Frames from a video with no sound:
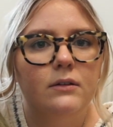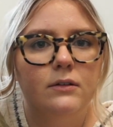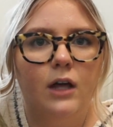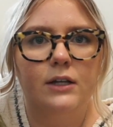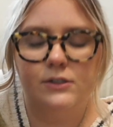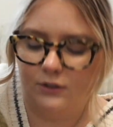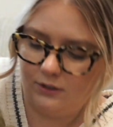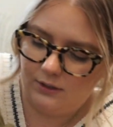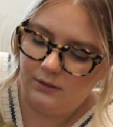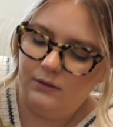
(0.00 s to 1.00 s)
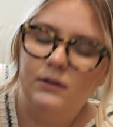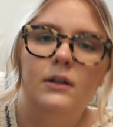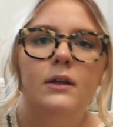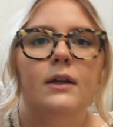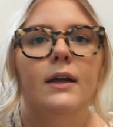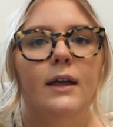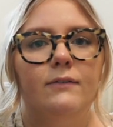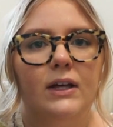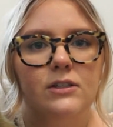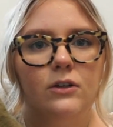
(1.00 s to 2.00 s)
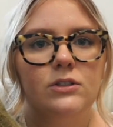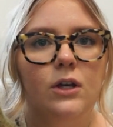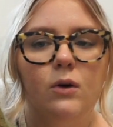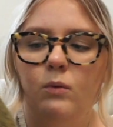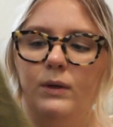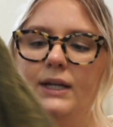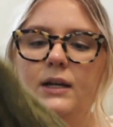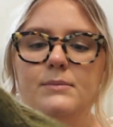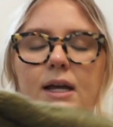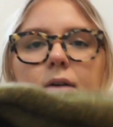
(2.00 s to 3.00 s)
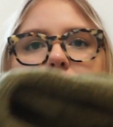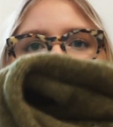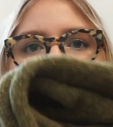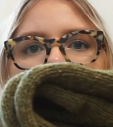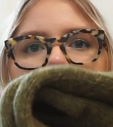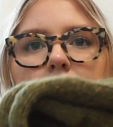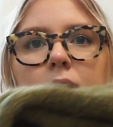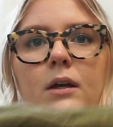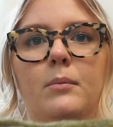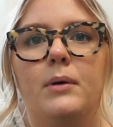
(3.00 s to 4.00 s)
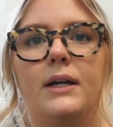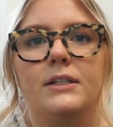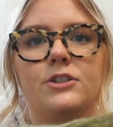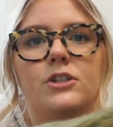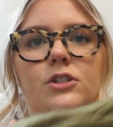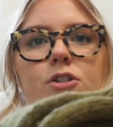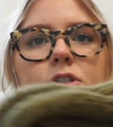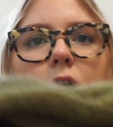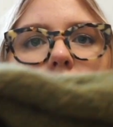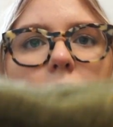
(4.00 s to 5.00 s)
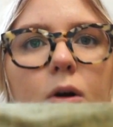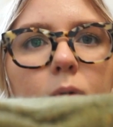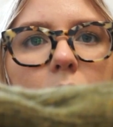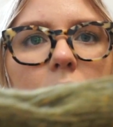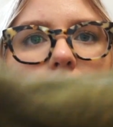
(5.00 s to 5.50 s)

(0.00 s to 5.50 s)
not certain if that's also when it comes out. But it's just so,